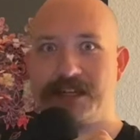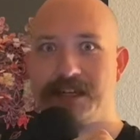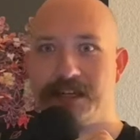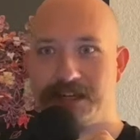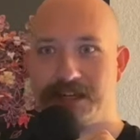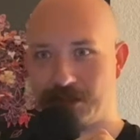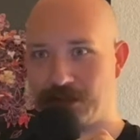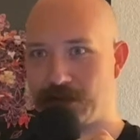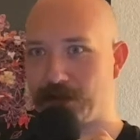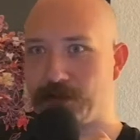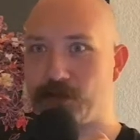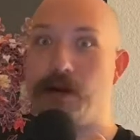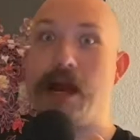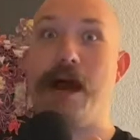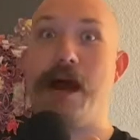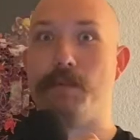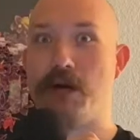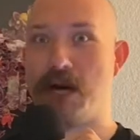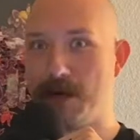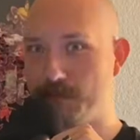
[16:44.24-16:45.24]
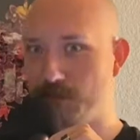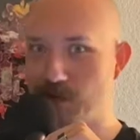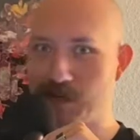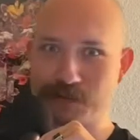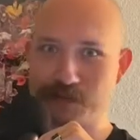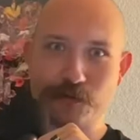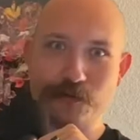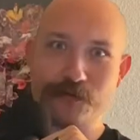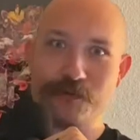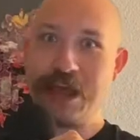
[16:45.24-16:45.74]
their grandma
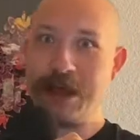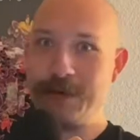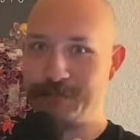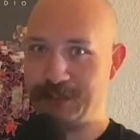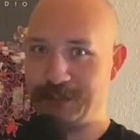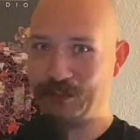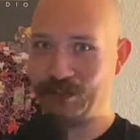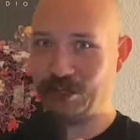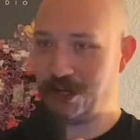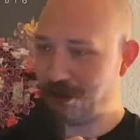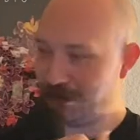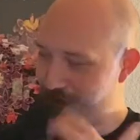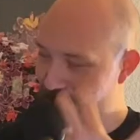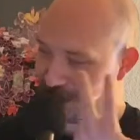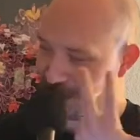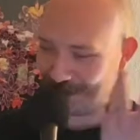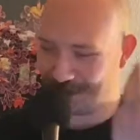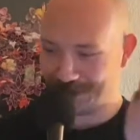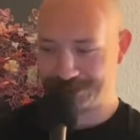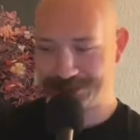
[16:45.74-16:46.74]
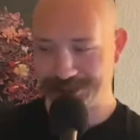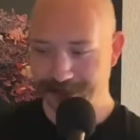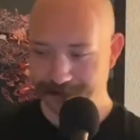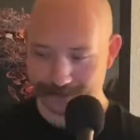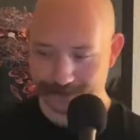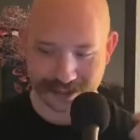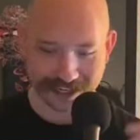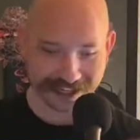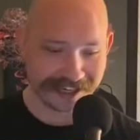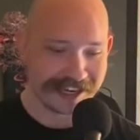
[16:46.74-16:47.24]
pressured them to do it or
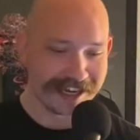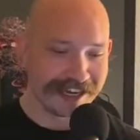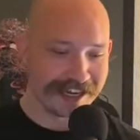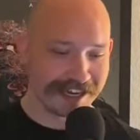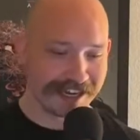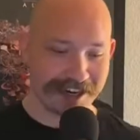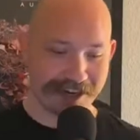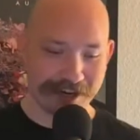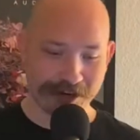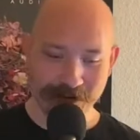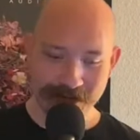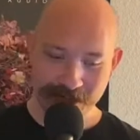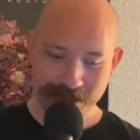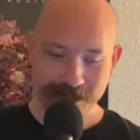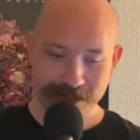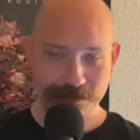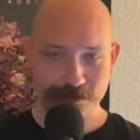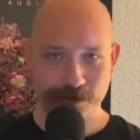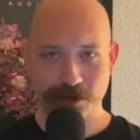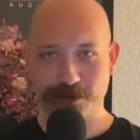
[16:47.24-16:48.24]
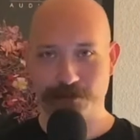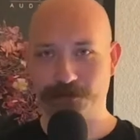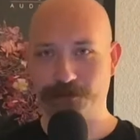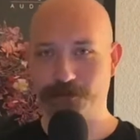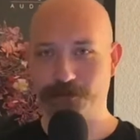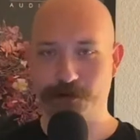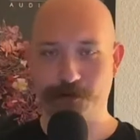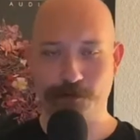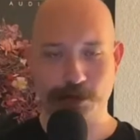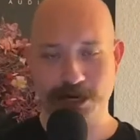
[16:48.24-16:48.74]
something,
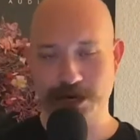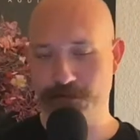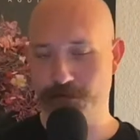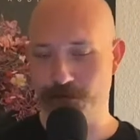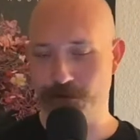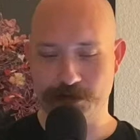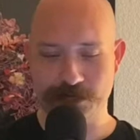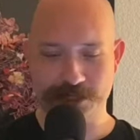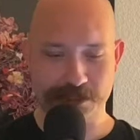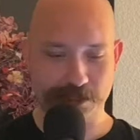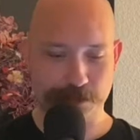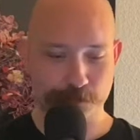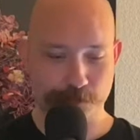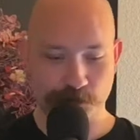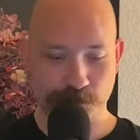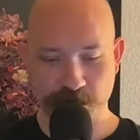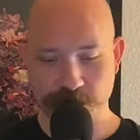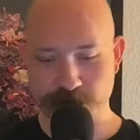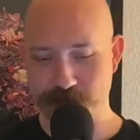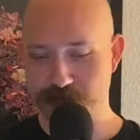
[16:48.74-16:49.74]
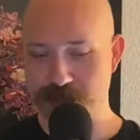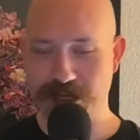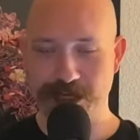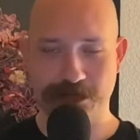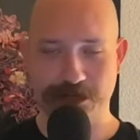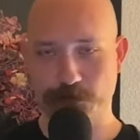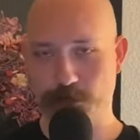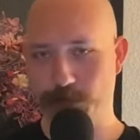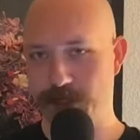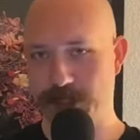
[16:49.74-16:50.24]
for whatever reason? You can
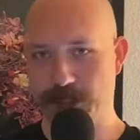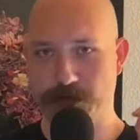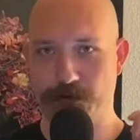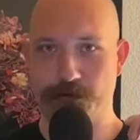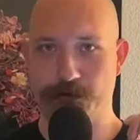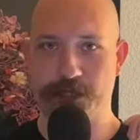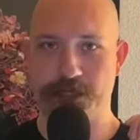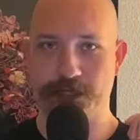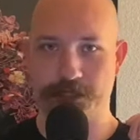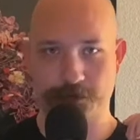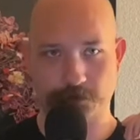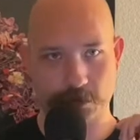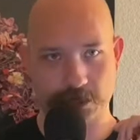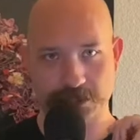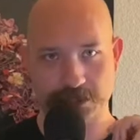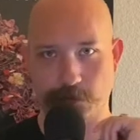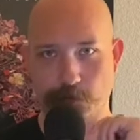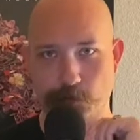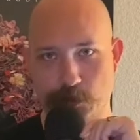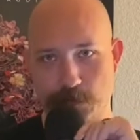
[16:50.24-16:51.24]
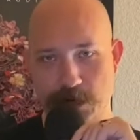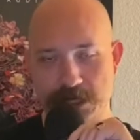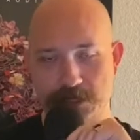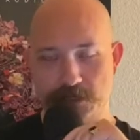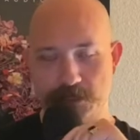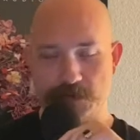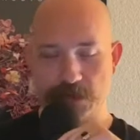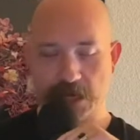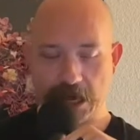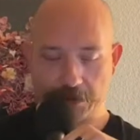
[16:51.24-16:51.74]
think of a million reasons why someone might
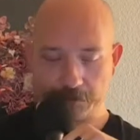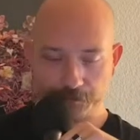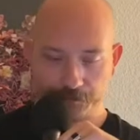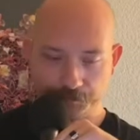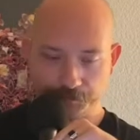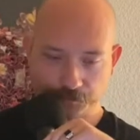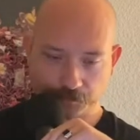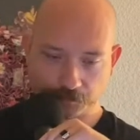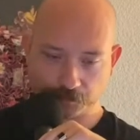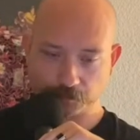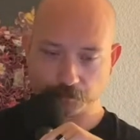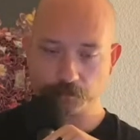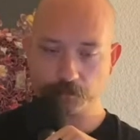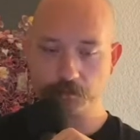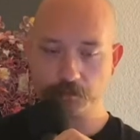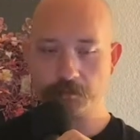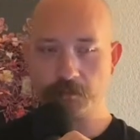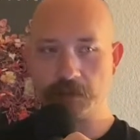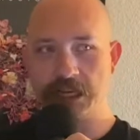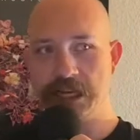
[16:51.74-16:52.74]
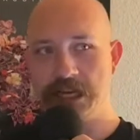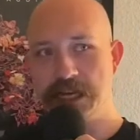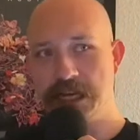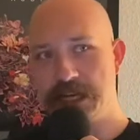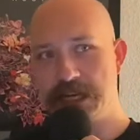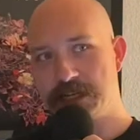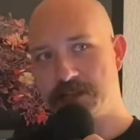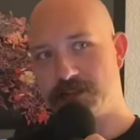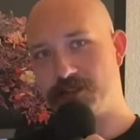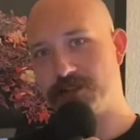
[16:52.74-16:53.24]
do that.
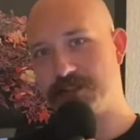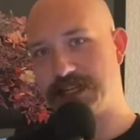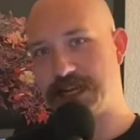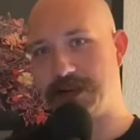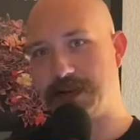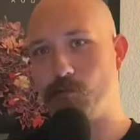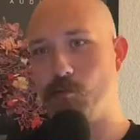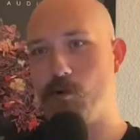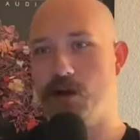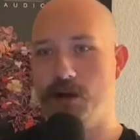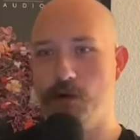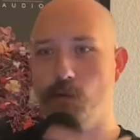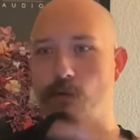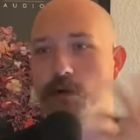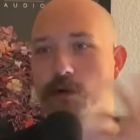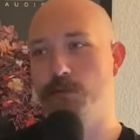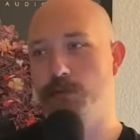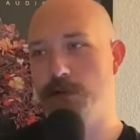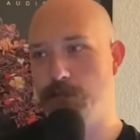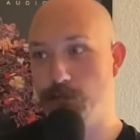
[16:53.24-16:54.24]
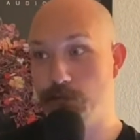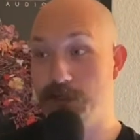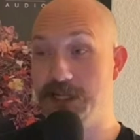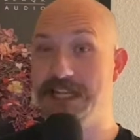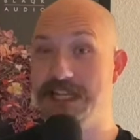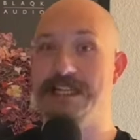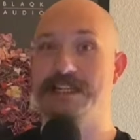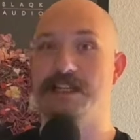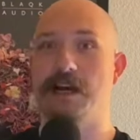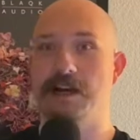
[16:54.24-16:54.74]
So it's like, what are we
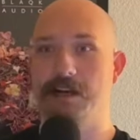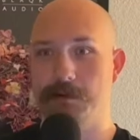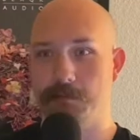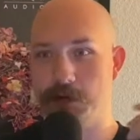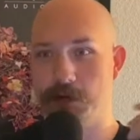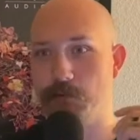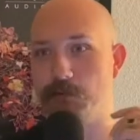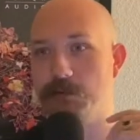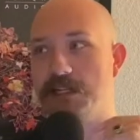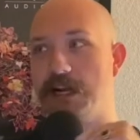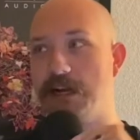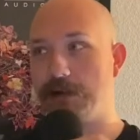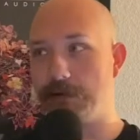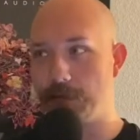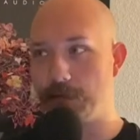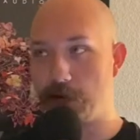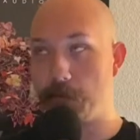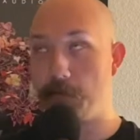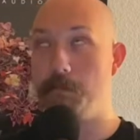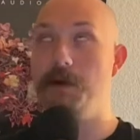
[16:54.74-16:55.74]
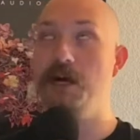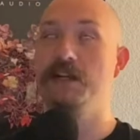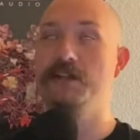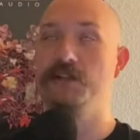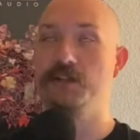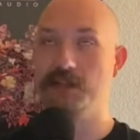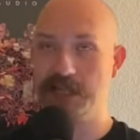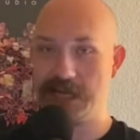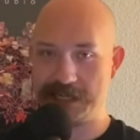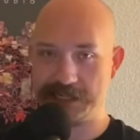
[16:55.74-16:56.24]
really talking about? We're talking about
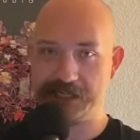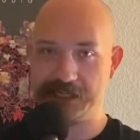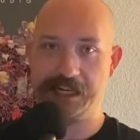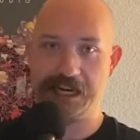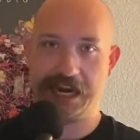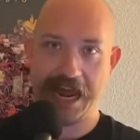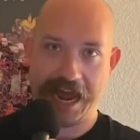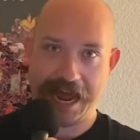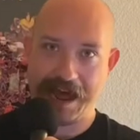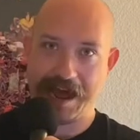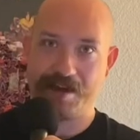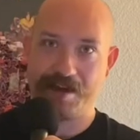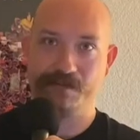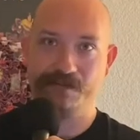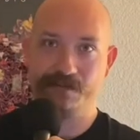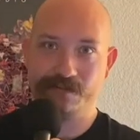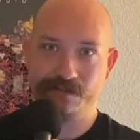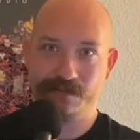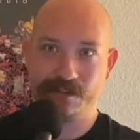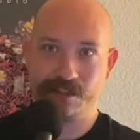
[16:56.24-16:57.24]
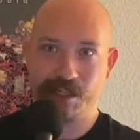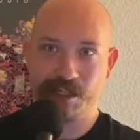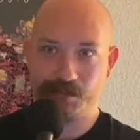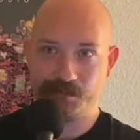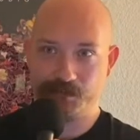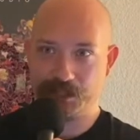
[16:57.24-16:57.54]
much less than half of the